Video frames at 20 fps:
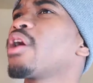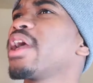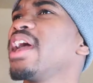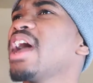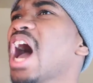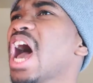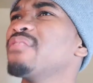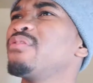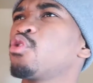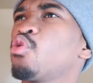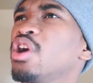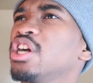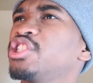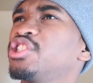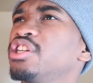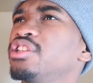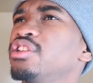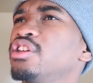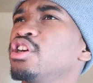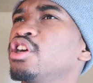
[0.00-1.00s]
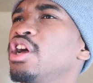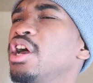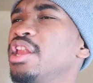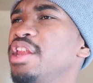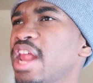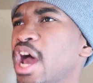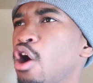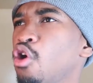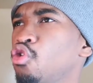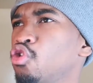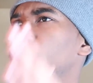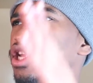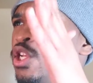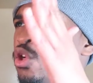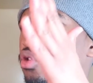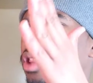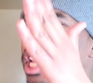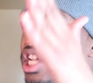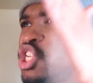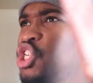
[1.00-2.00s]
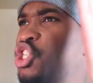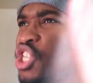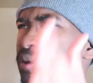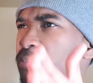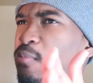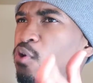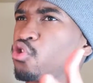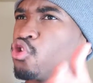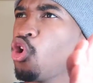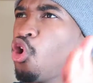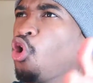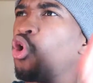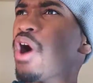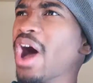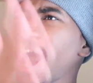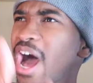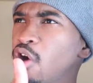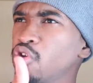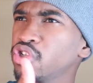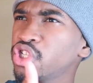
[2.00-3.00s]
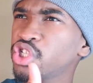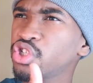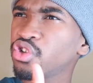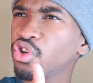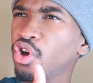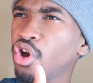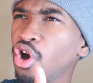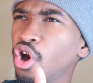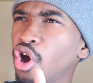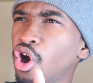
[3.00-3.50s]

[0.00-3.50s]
Okay, I have a question. Now, do they ship you the whole house?